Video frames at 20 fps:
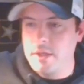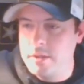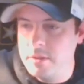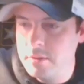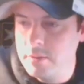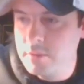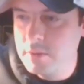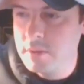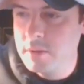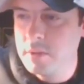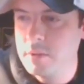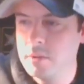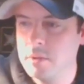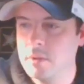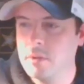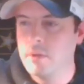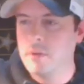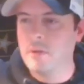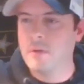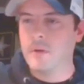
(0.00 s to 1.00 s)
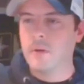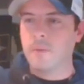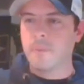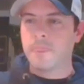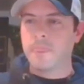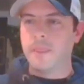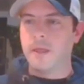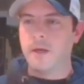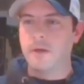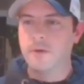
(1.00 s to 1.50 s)
you.
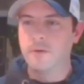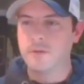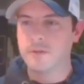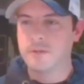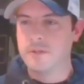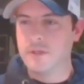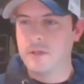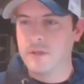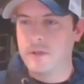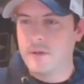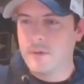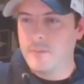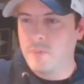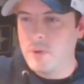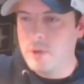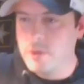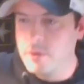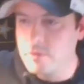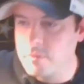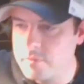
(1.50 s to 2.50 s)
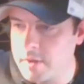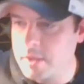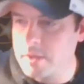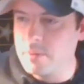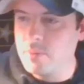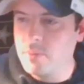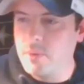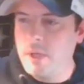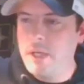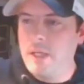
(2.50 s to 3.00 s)
I knew someone who found a
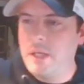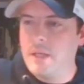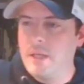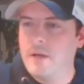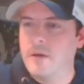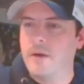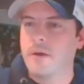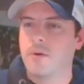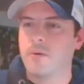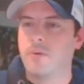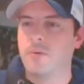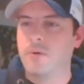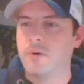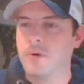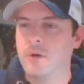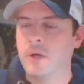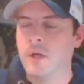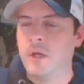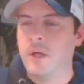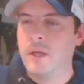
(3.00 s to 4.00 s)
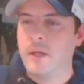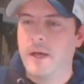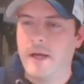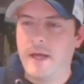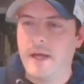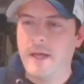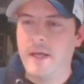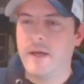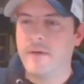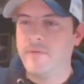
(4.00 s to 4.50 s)
Wheatie and a nickel roll.
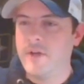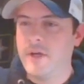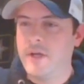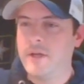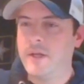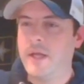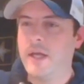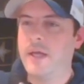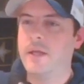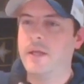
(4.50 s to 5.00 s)
I have done that.